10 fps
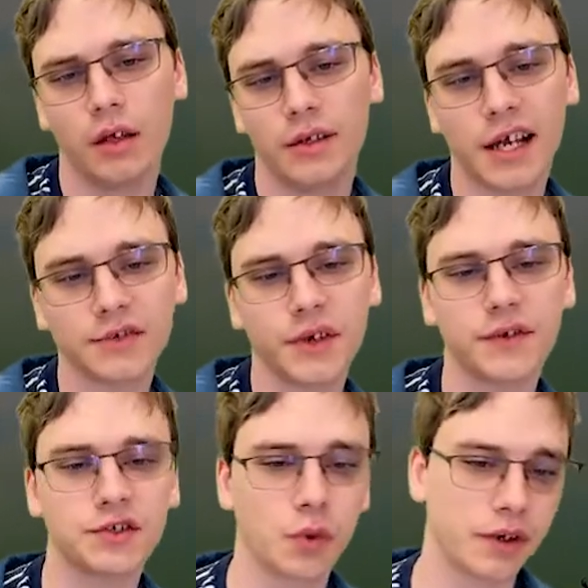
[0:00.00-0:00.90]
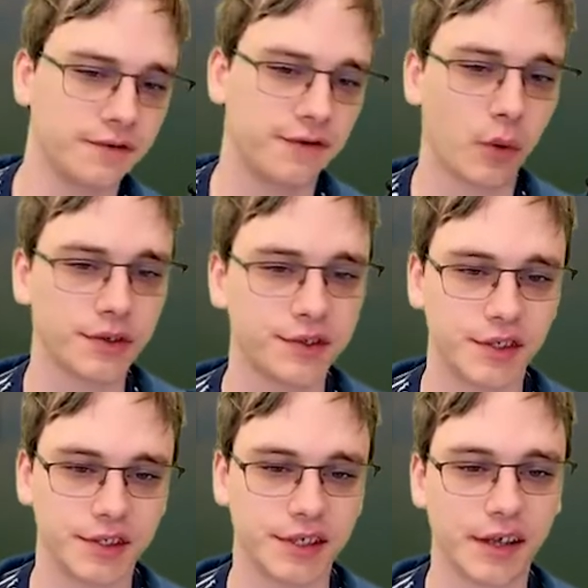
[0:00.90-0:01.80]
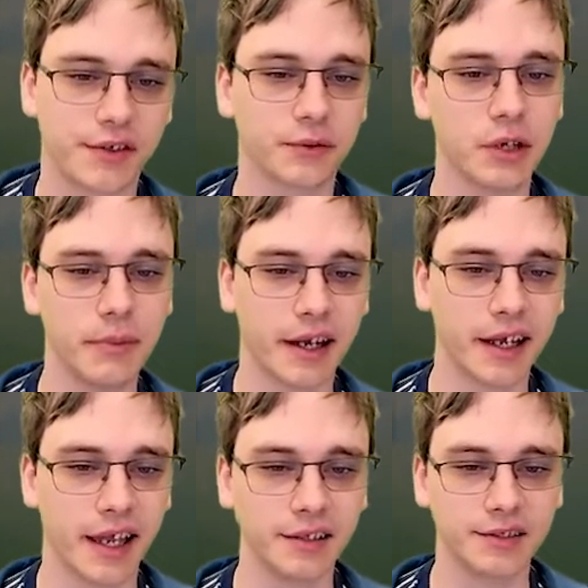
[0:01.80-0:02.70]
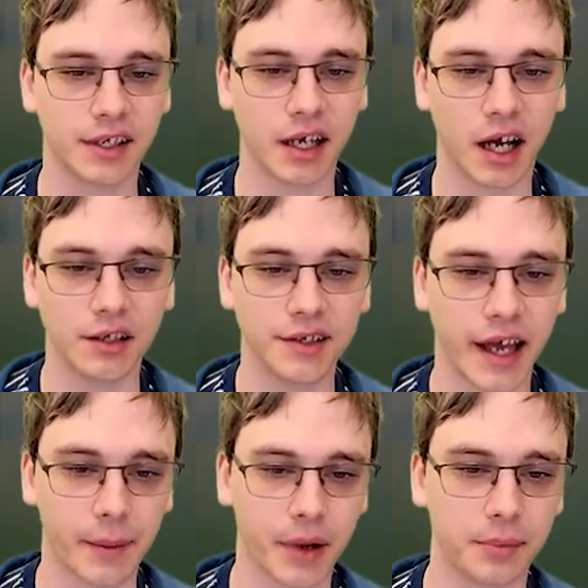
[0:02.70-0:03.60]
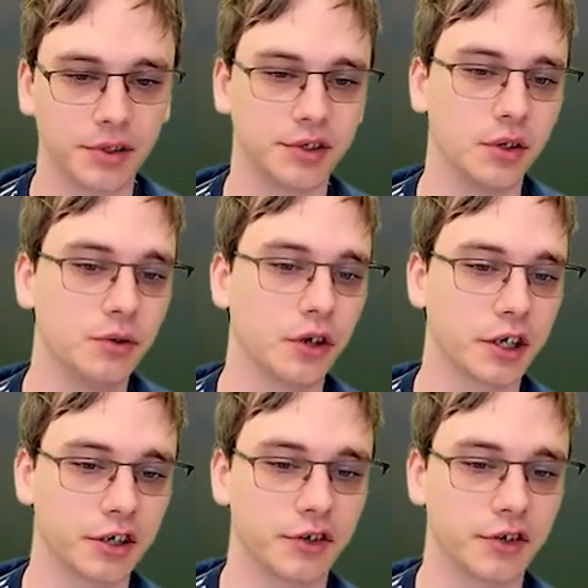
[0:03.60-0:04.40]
Next we have the Join Forces, a 3 mana instant, untap up to 2 target